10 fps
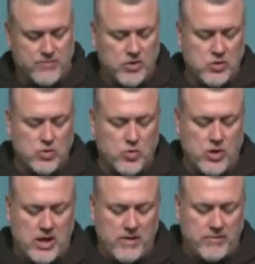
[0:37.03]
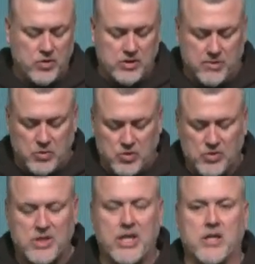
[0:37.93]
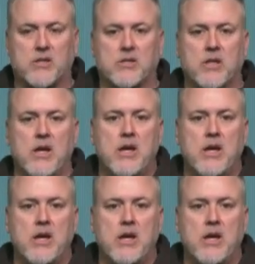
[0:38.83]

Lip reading: verse number 6.